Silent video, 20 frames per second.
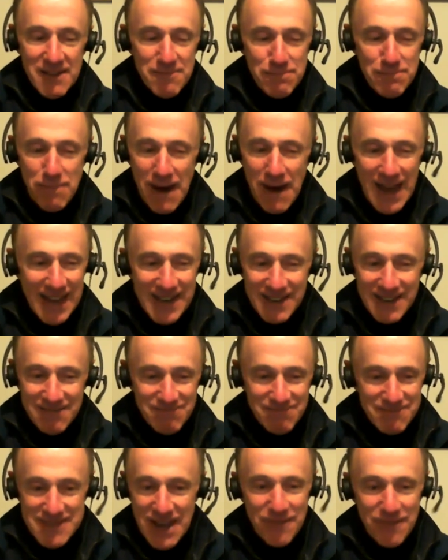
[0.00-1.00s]
by
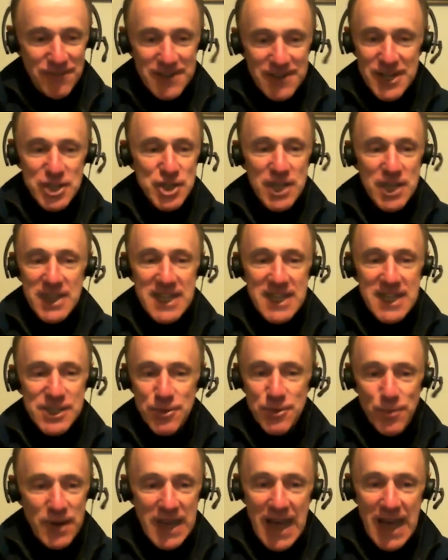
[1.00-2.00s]
definition, these
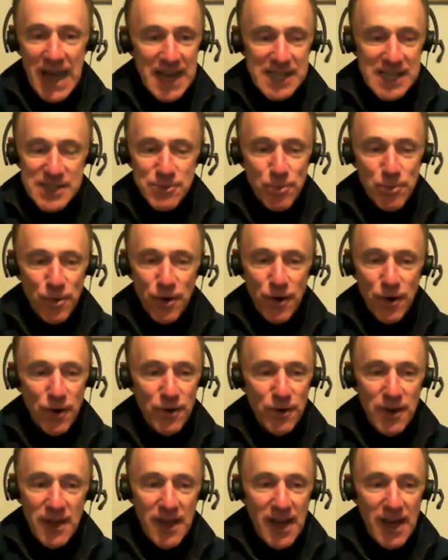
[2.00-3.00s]
three guys were
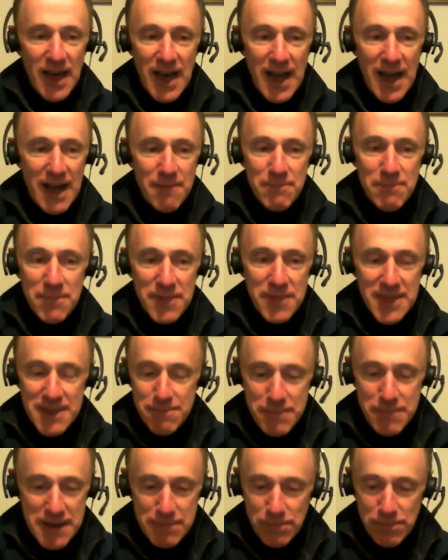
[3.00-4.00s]
the
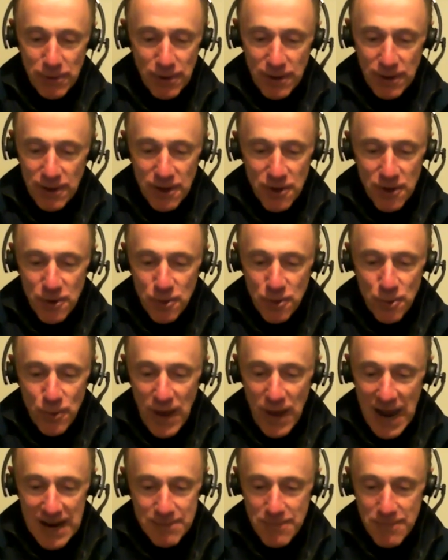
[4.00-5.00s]
people who
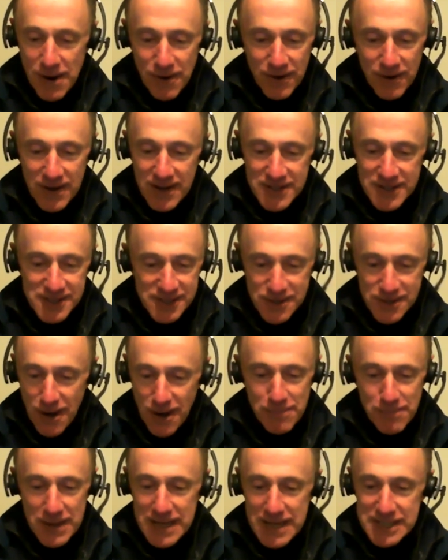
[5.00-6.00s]
had America
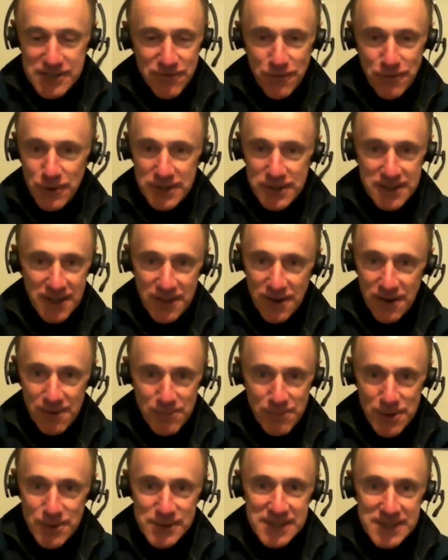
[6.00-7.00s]
stomping its foot to their
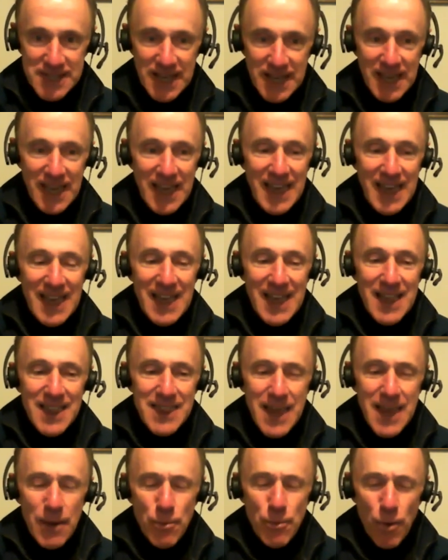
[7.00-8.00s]
music.
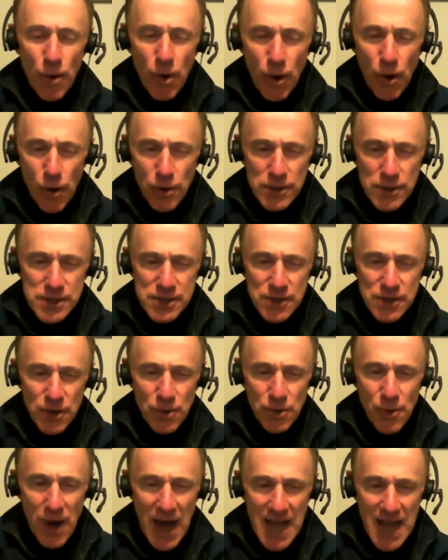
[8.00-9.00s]
They were
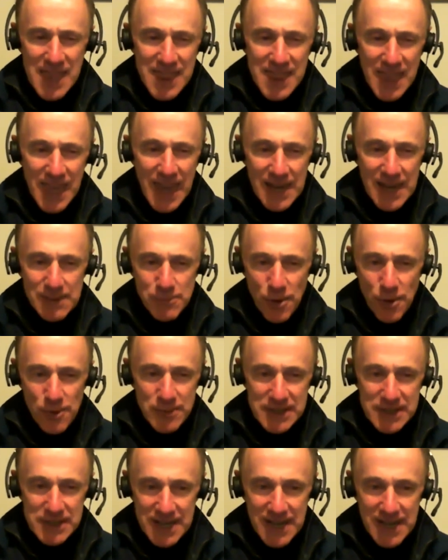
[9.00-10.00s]
also, I think at a
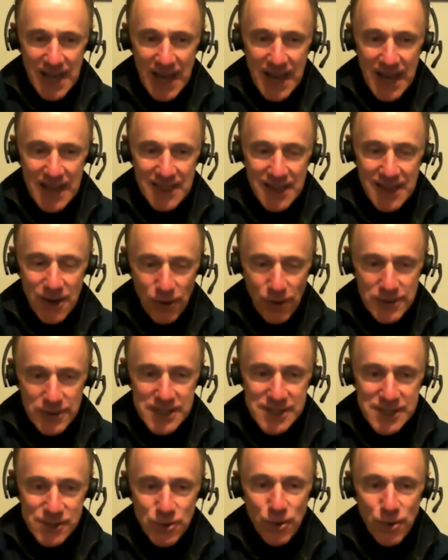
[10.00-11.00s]
moment today, the only
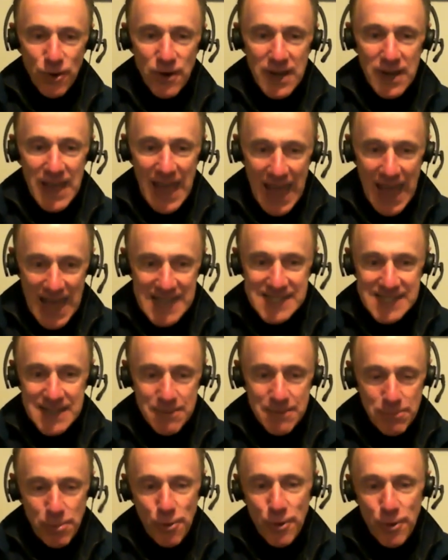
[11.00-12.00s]
story as
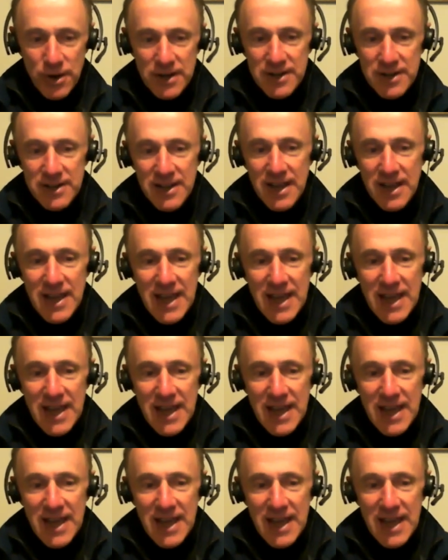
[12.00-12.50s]
important